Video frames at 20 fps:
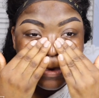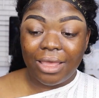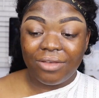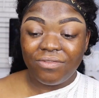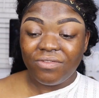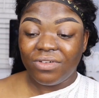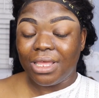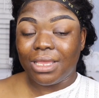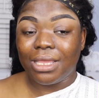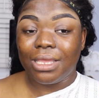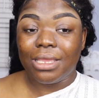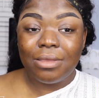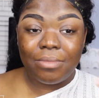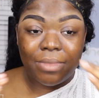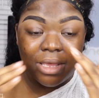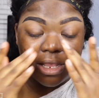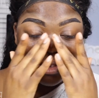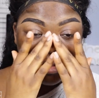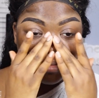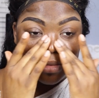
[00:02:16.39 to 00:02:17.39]
I feel like it can
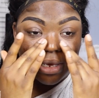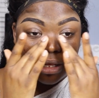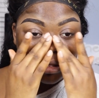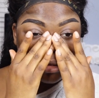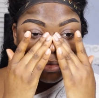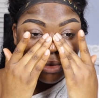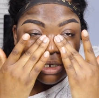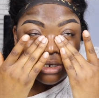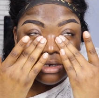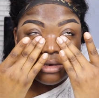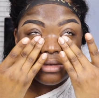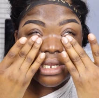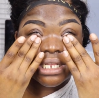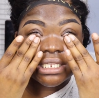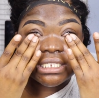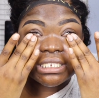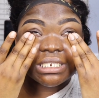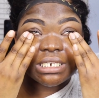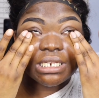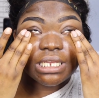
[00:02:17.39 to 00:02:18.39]
make your makeup look
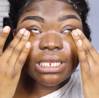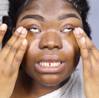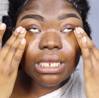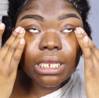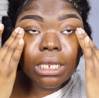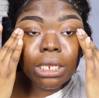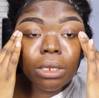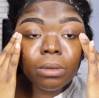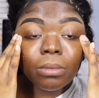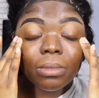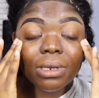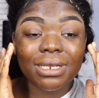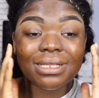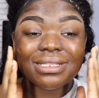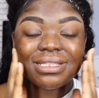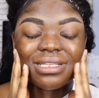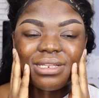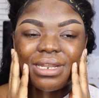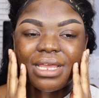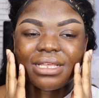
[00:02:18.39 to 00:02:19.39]
crusty because
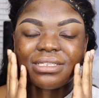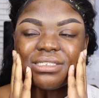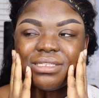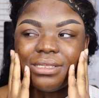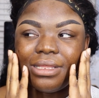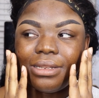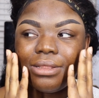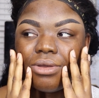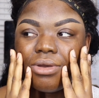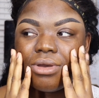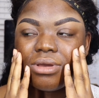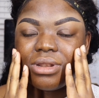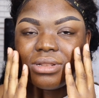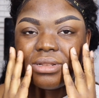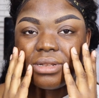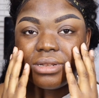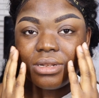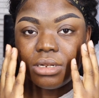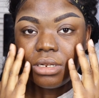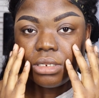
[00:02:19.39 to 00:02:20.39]
it's not sitting on
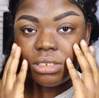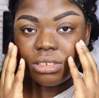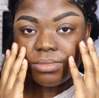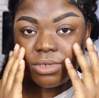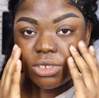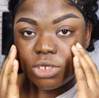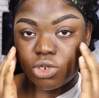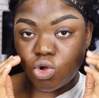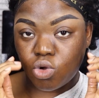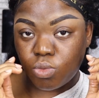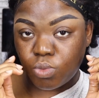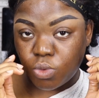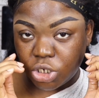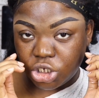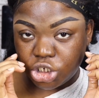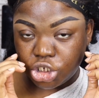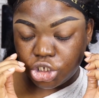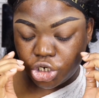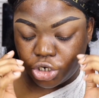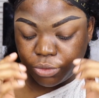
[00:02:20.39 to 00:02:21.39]
some good old
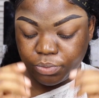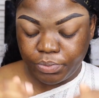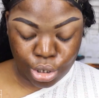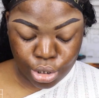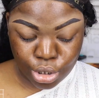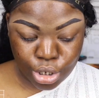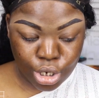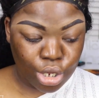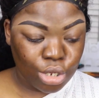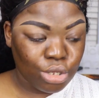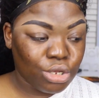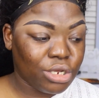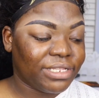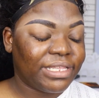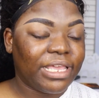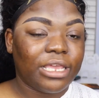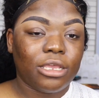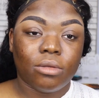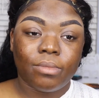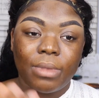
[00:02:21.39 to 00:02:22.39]
moisture. You know, you can
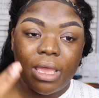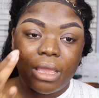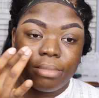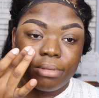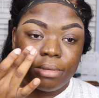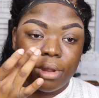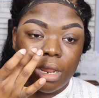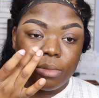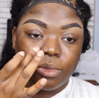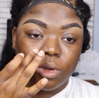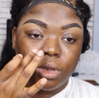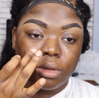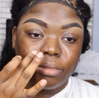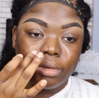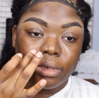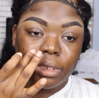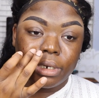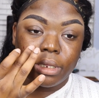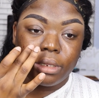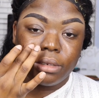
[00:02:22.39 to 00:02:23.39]
take your matte primer and
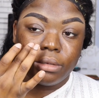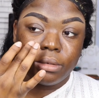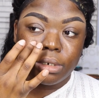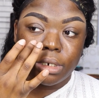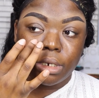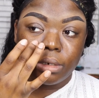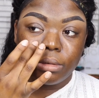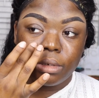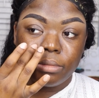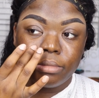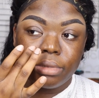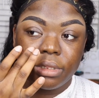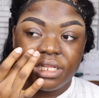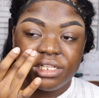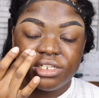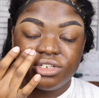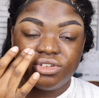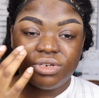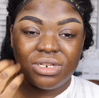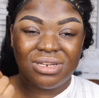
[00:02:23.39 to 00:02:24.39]
put it, you know, in
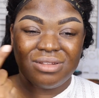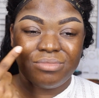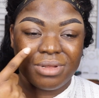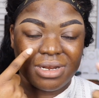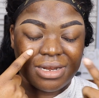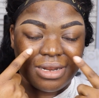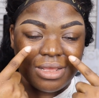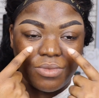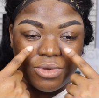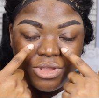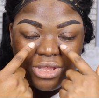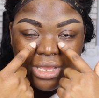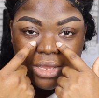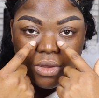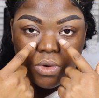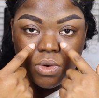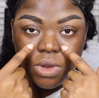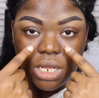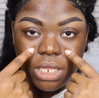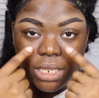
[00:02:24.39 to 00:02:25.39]
places you need to put it in where you
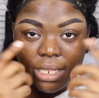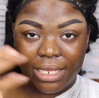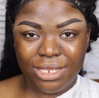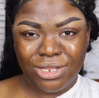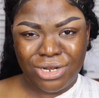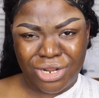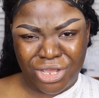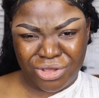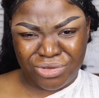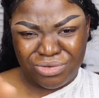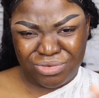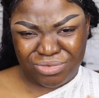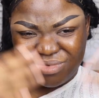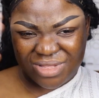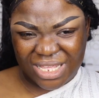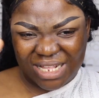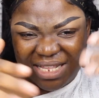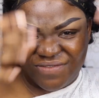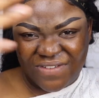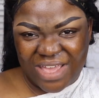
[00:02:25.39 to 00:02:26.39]
get oily, you know,
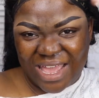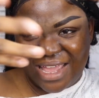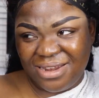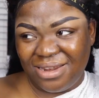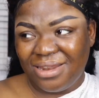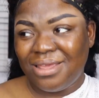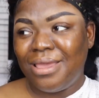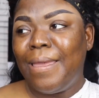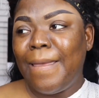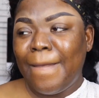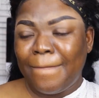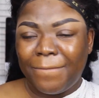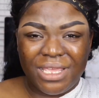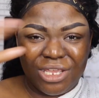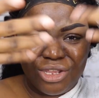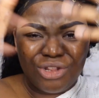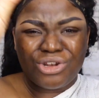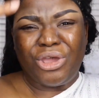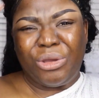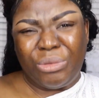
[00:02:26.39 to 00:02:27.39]
that's fine. But,
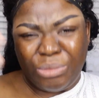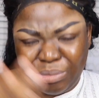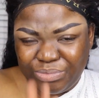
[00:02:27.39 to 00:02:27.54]
you know,